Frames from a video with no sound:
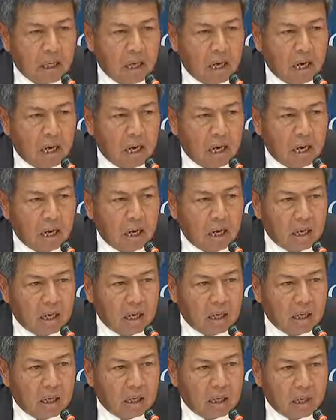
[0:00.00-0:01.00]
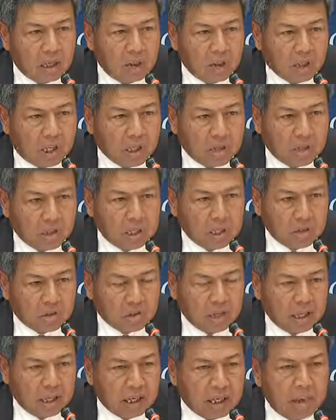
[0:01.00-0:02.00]
uh, education and
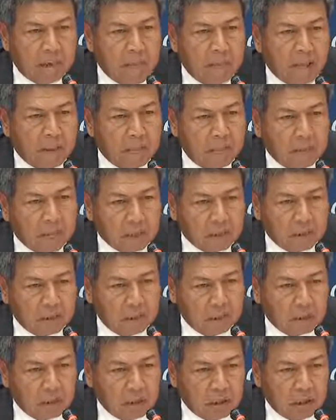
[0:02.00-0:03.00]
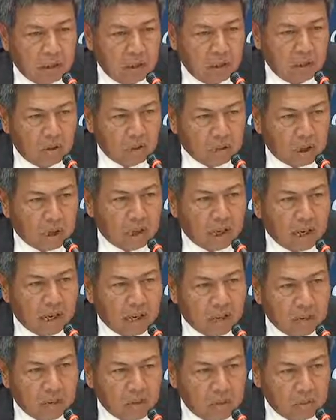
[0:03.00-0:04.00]
training, but they're looking
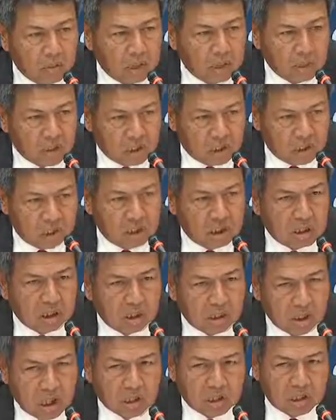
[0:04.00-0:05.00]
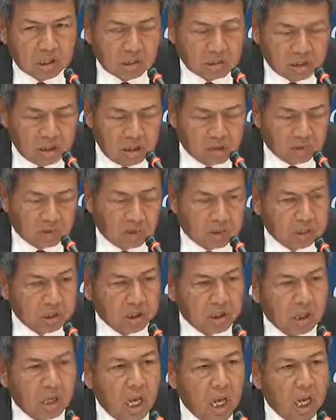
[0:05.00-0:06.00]
at humanitarian disaster relief
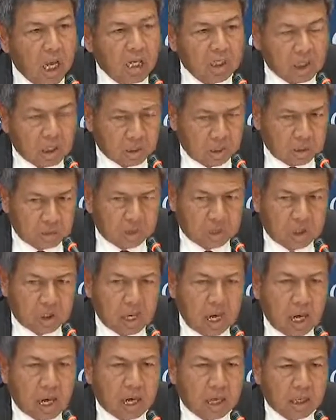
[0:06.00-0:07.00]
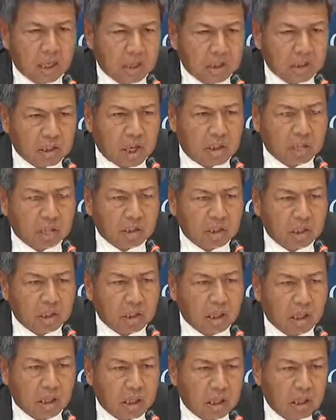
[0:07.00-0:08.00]
operation. Just to share an
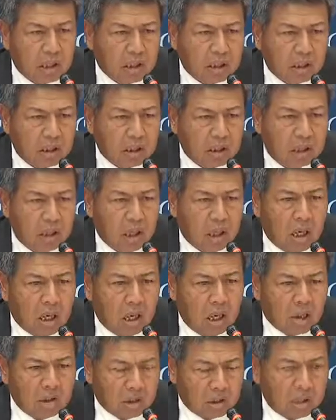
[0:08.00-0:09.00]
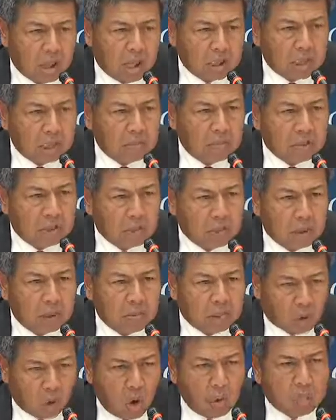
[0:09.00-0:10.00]
example, uh, uh, General Hashim mentioned
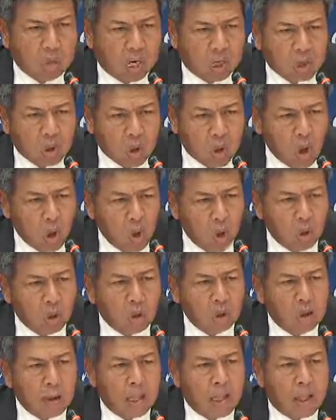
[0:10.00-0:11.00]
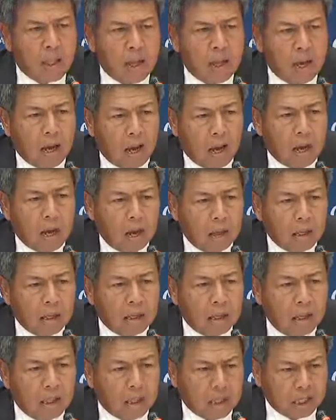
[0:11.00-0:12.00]
about Cobra Gold. Uh,
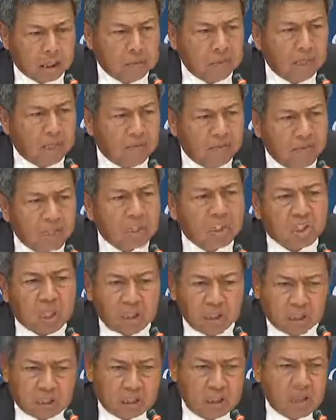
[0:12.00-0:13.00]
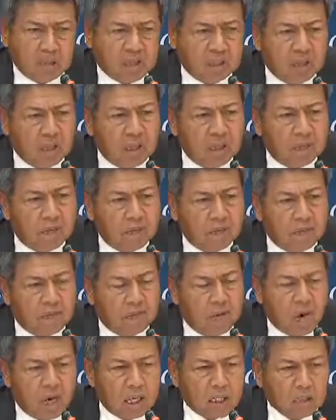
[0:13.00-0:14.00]
it has been a very sensitive thing
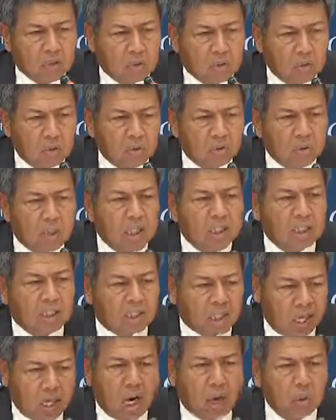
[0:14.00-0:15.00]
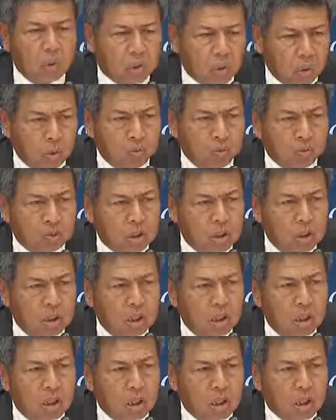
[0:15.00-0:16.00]
for us to really send our troops.
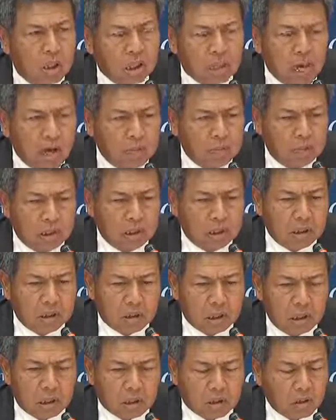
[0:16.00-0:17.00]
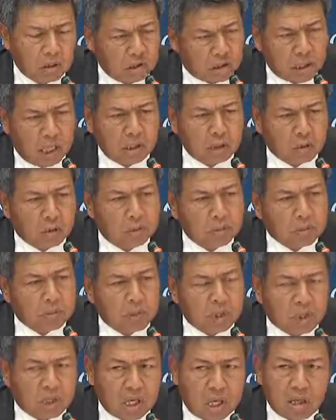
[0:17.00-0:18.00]
The government has not sent troops,
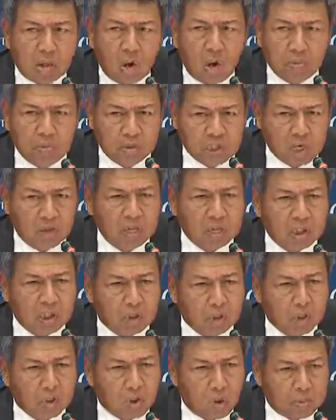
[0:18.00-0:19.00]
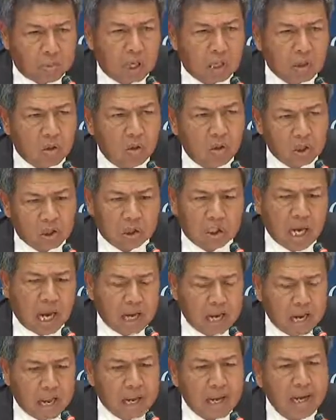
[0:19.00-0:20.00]
but sent observers to Cobra Gold in
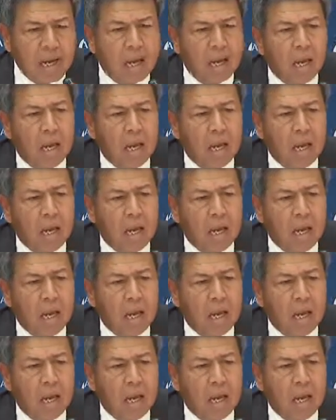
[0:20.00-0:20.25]
Thailand.